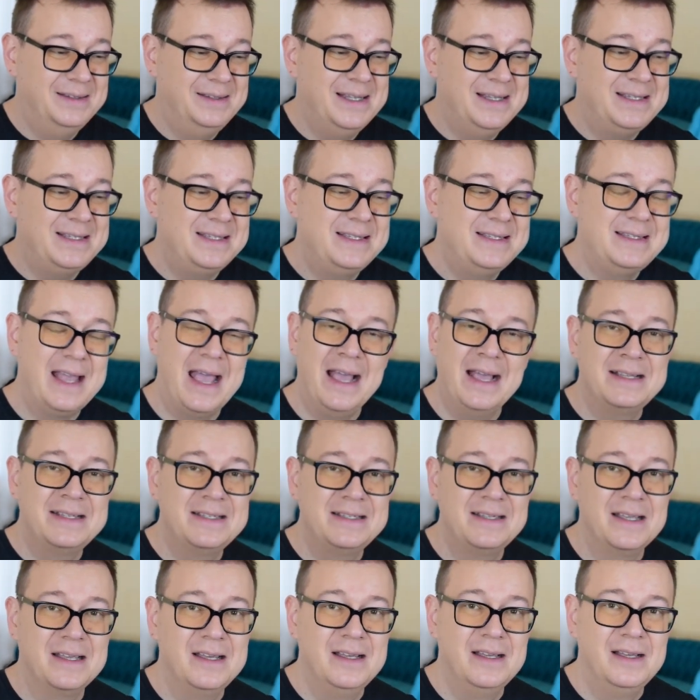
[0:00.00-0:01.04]
this
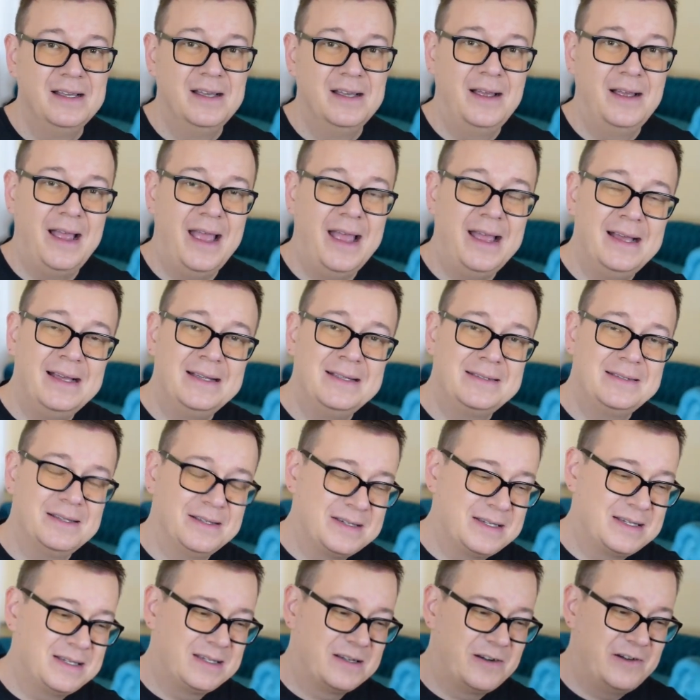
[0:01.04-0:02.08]
text as
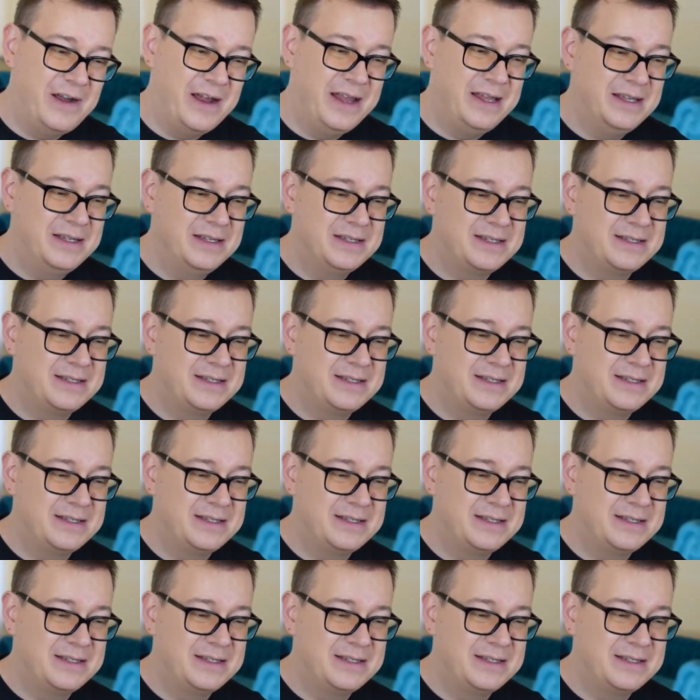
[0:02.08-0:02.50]
a string.